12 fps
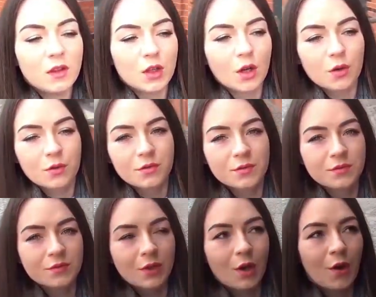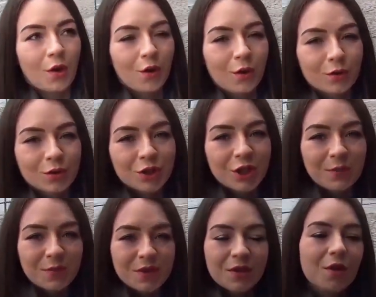you know, the whole
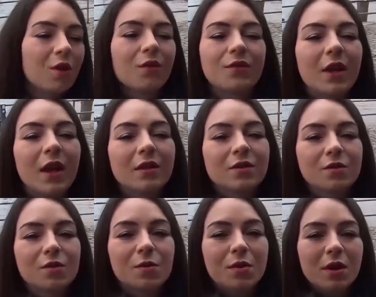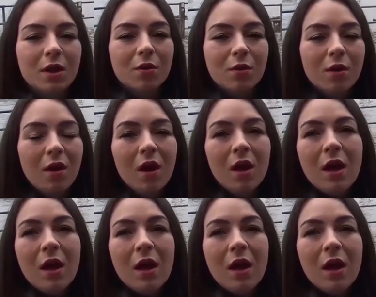ships and all of that, so it's pretty cool.